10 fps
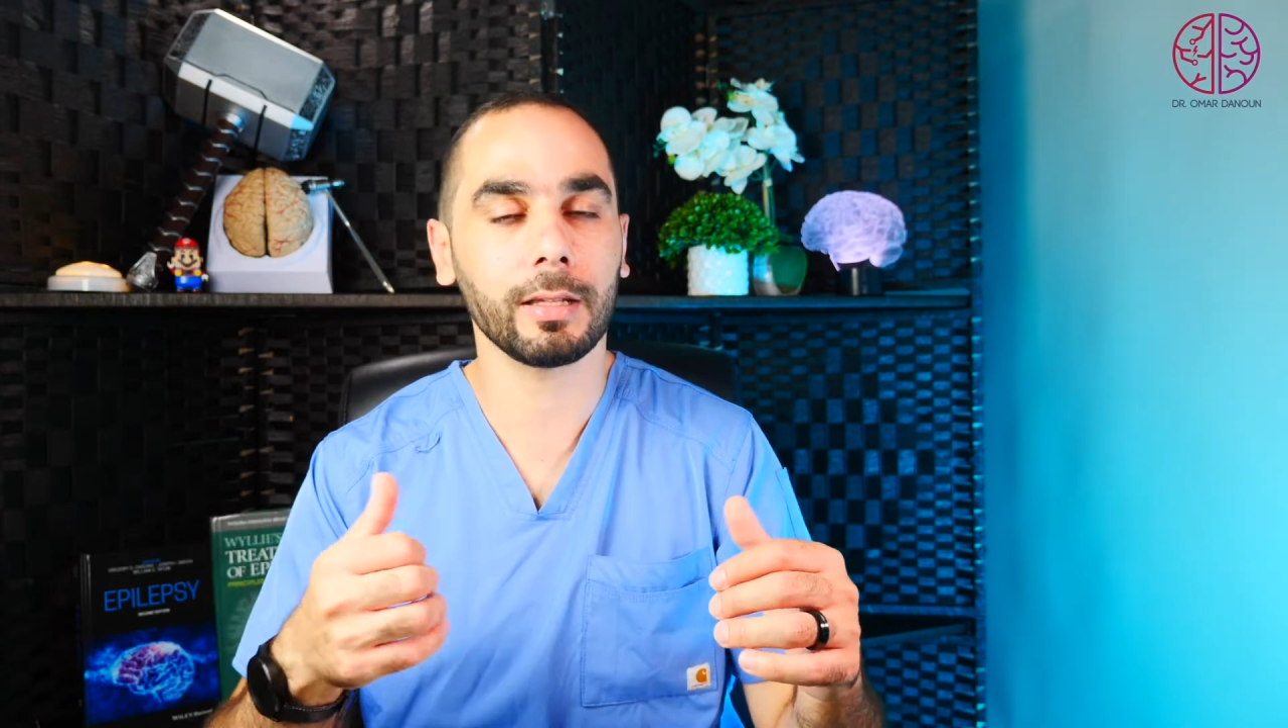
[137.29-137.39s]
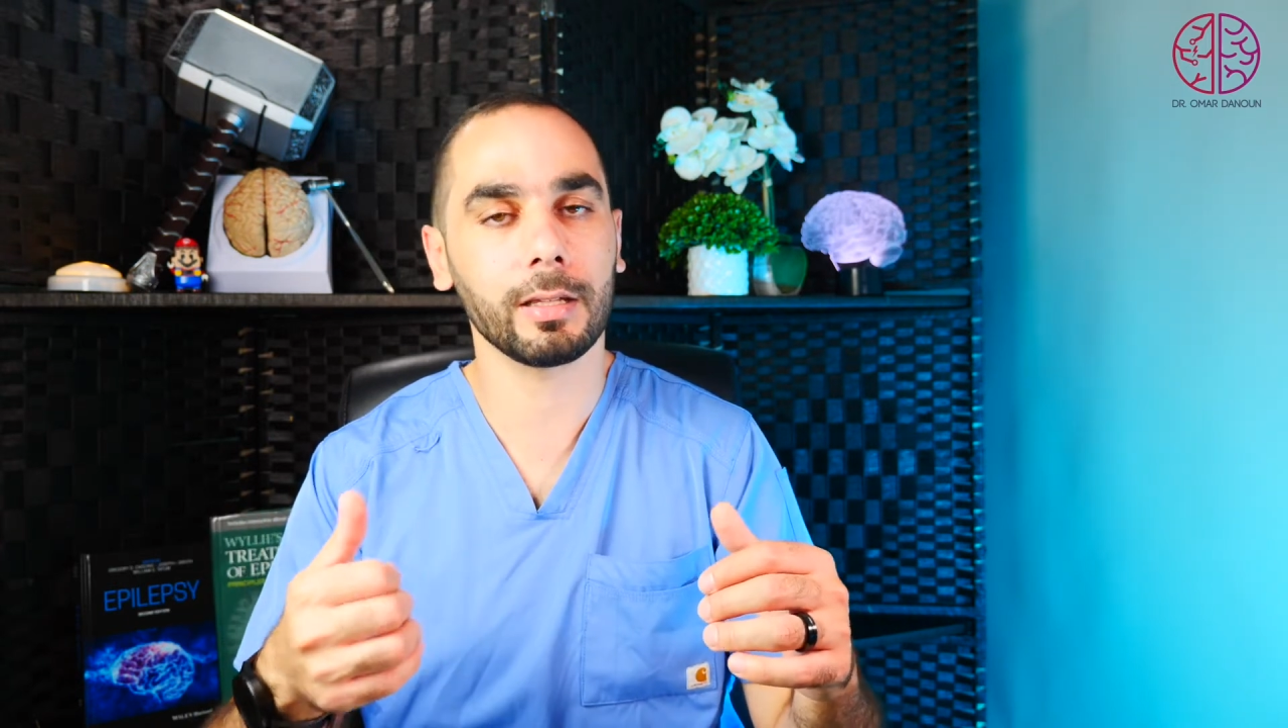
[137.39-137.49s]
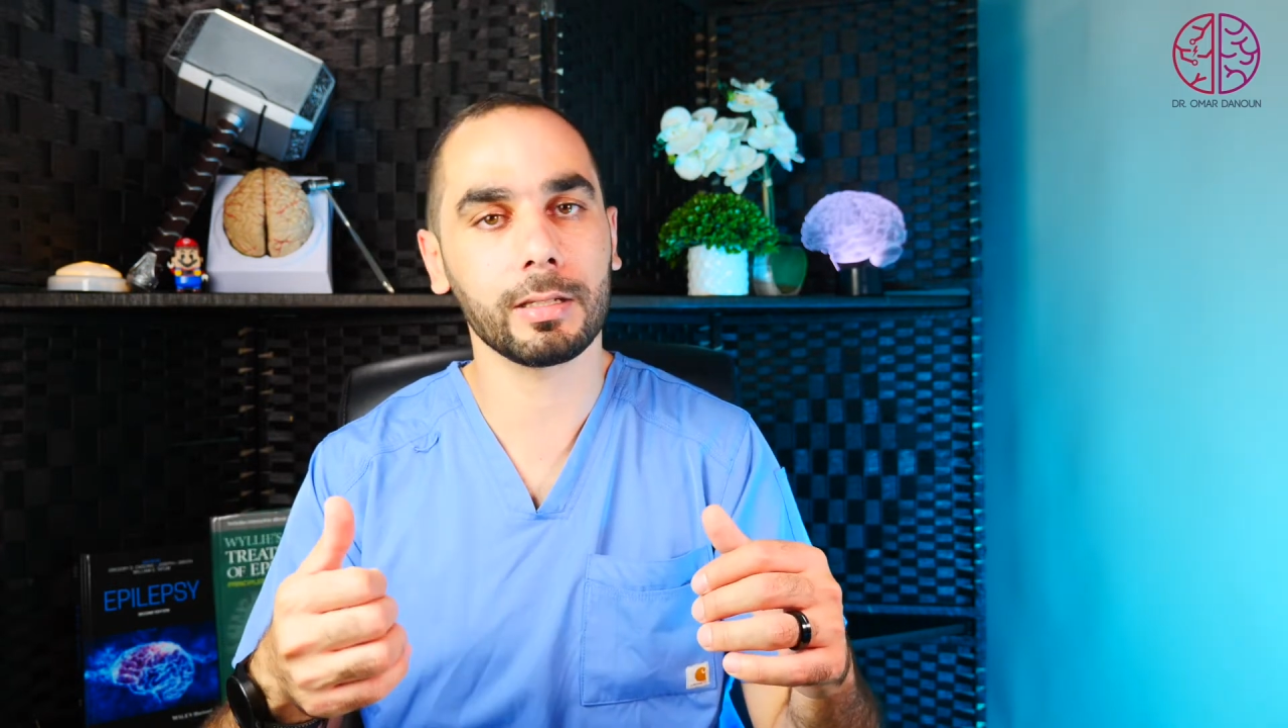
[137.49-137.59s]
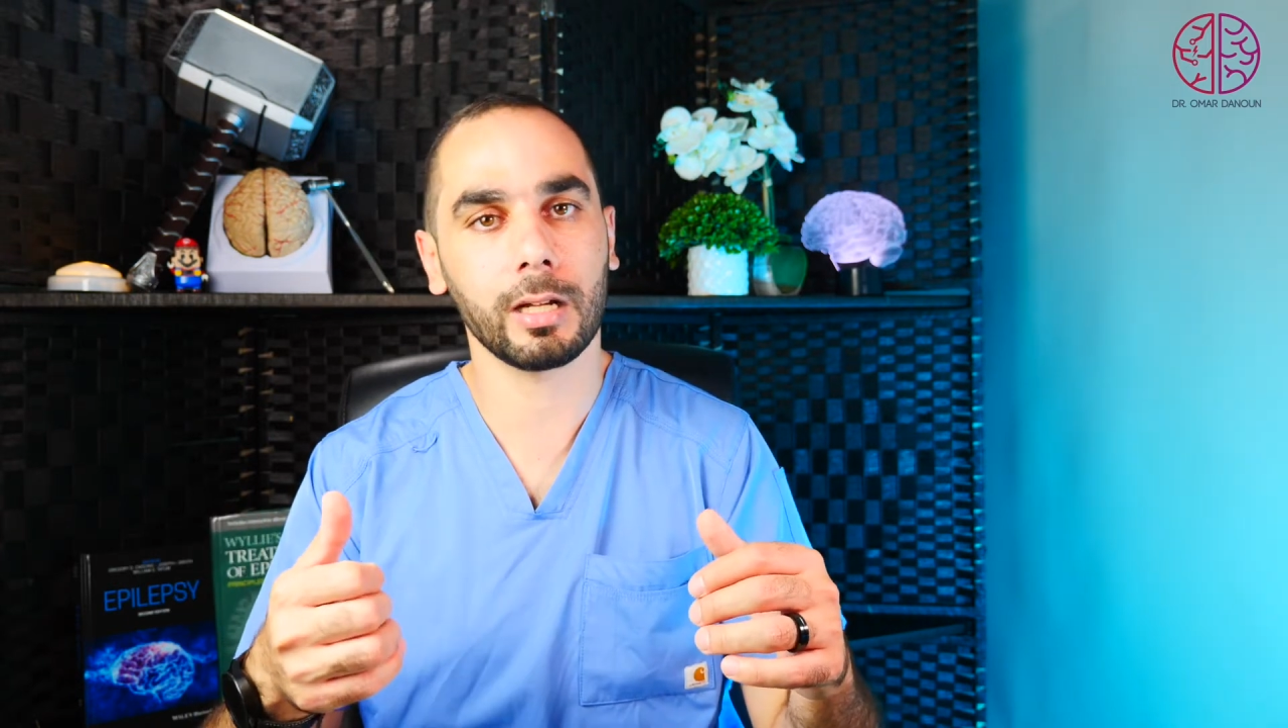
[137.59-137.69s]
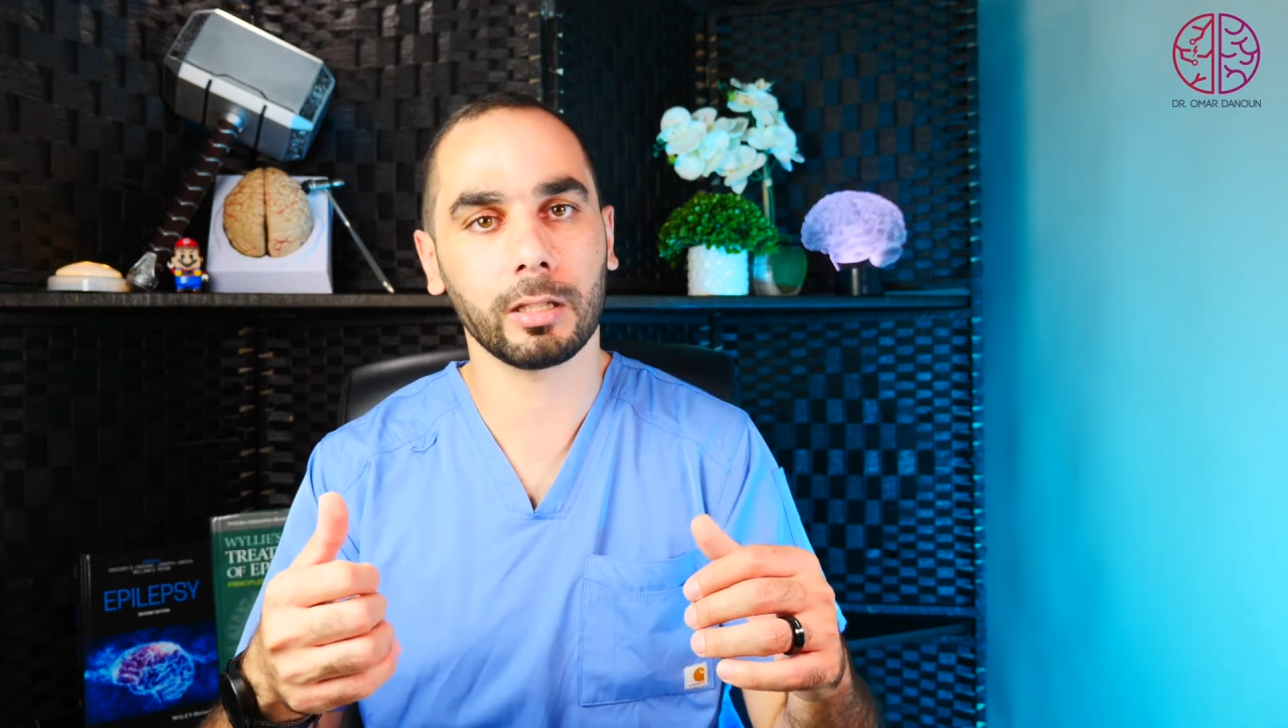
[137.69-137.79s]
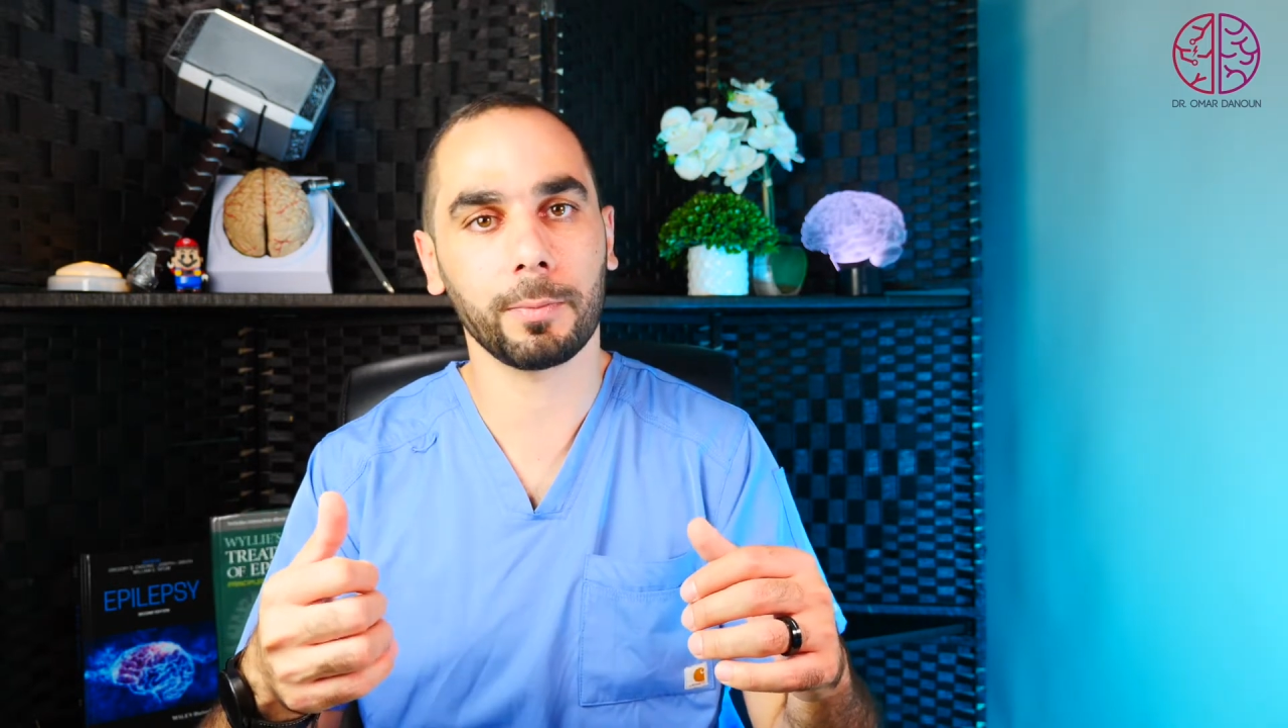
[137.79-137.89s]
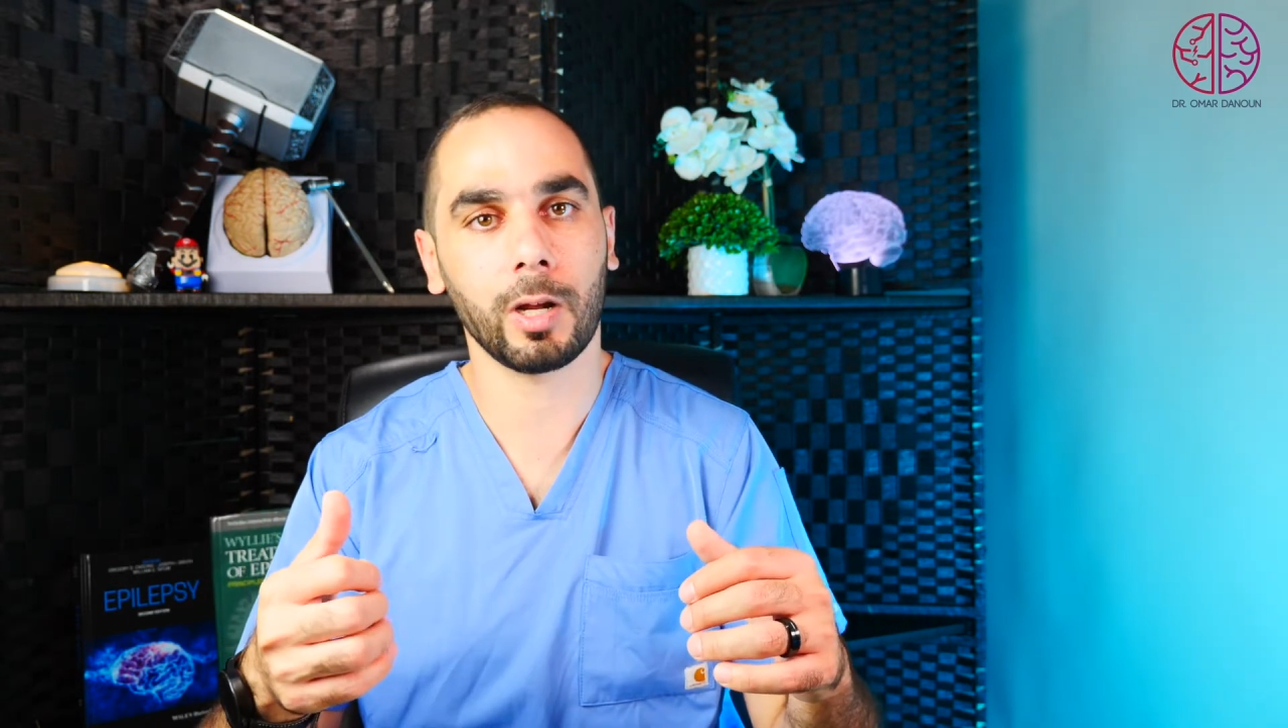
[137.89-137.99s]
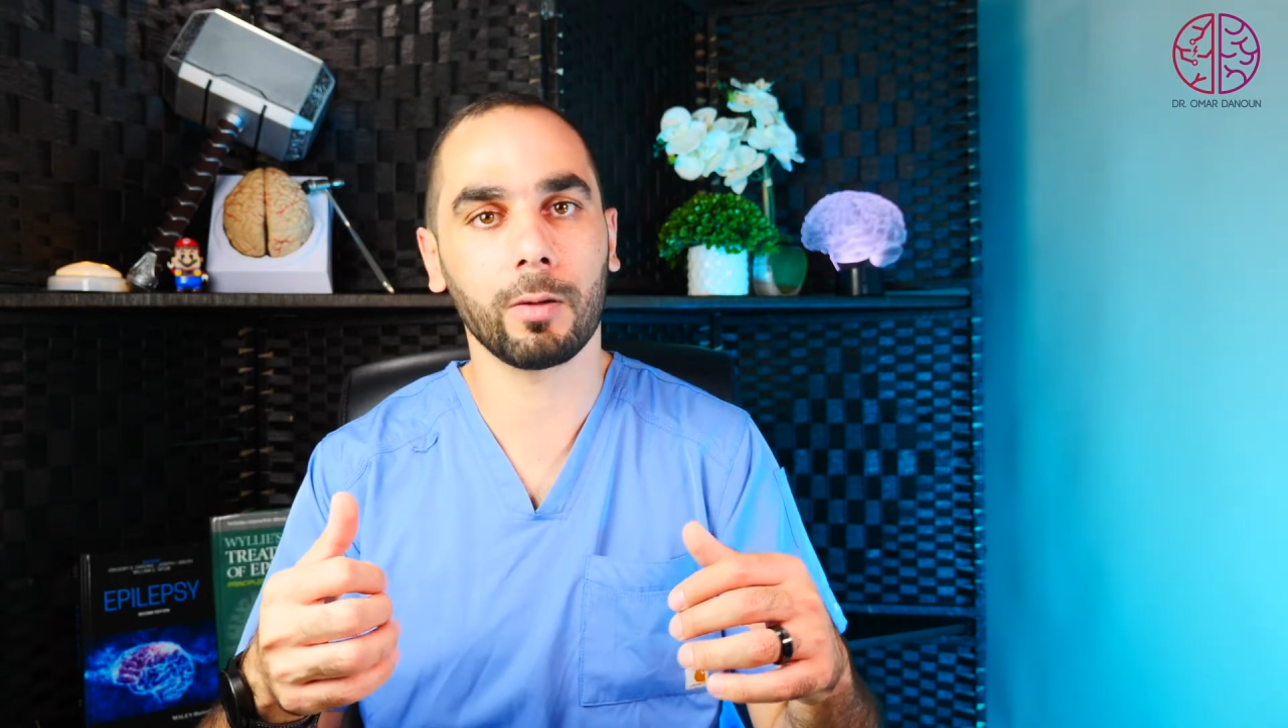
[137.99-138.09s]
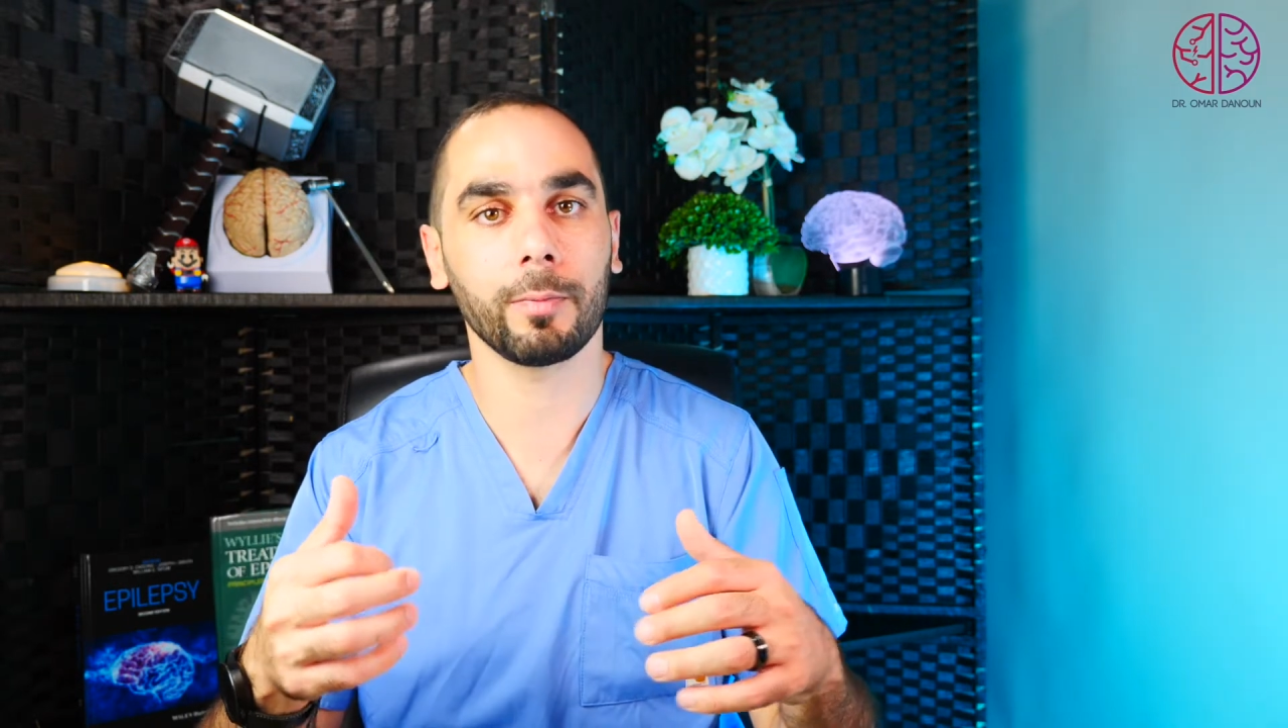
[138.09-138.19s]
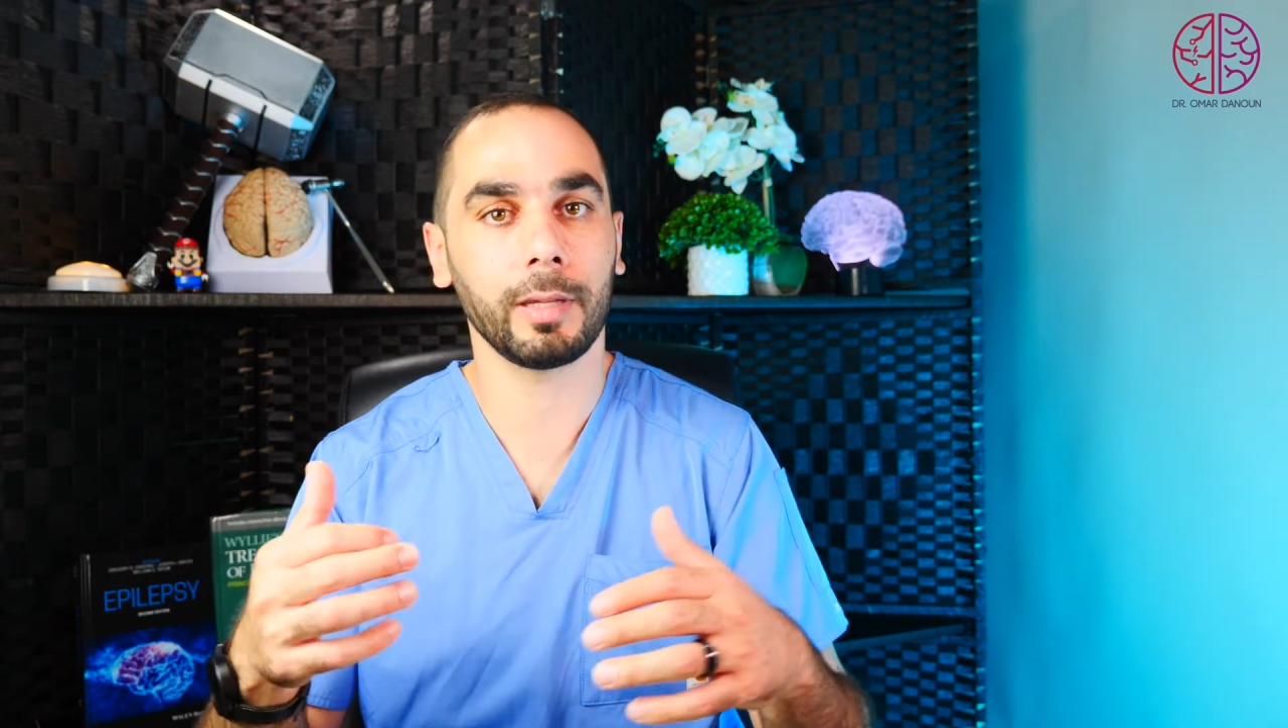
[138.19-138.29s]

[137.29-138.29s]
it is not a problem.